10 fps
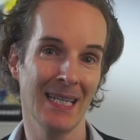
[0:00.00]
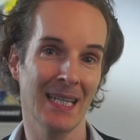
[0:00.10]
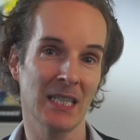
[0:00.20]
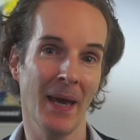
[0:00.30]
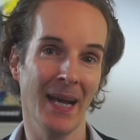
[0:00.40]
he
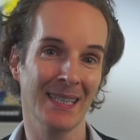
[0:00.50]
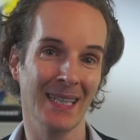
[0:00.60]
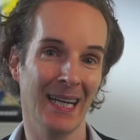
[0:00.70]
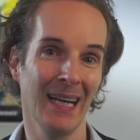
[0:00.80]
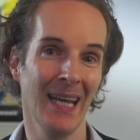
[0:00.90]
expects
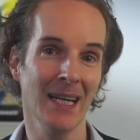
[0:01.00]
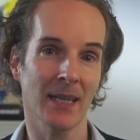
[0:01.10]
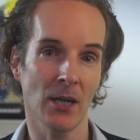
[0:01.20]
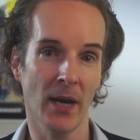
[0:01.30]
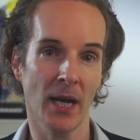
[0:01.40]
a clear
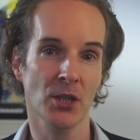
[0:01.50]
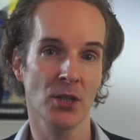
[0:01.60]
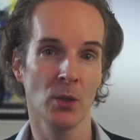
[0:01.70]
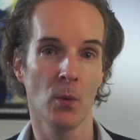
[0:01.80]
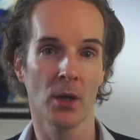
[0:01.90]

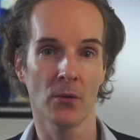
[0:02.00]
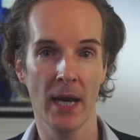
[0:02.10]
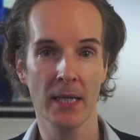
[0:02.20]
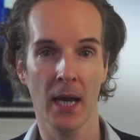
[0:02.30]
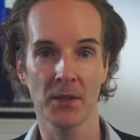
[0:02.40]
direction toward
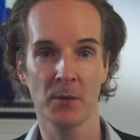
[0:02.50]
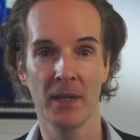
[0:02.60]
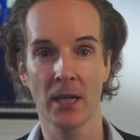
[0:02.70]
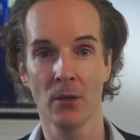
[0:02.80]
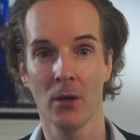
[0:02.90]
rate cuts,
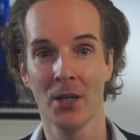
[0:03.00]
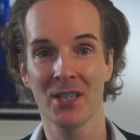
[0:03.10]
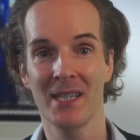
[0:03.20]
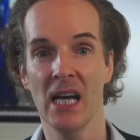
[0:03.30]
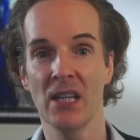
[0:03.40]
but
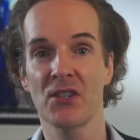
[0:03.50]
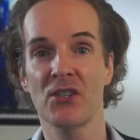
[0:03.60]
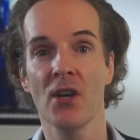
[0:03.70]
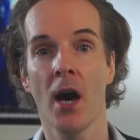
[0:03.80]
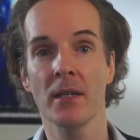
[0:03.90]
acknowledges the
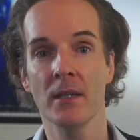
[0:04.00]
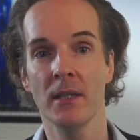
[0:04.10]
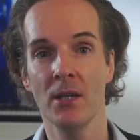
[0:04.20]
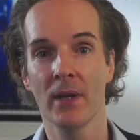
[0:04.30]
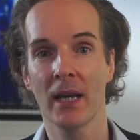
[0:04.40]

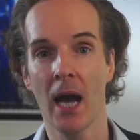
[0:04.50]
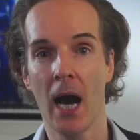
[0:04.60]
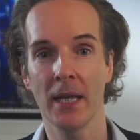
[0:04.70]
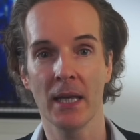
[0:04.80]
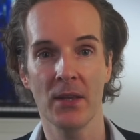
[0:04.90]
uncertainty
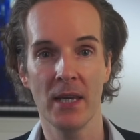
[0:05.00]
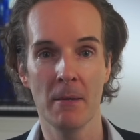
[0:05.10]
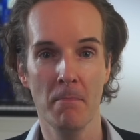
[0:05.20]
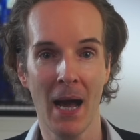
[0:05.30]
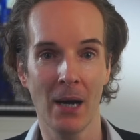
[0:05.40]
regarding the
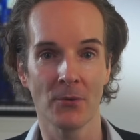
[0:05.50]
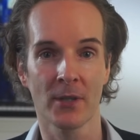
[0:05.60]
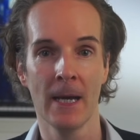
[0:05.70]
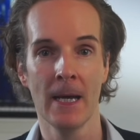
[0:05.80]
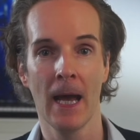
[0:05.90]
amount.
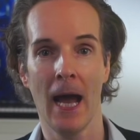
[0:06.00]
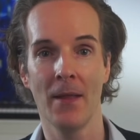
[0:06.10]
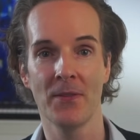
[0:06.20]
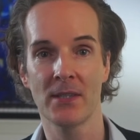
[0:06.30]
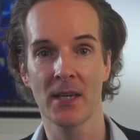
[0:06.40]

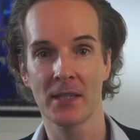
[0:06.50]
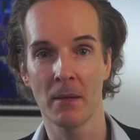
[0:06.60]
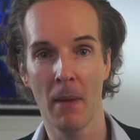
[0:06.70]
And he says the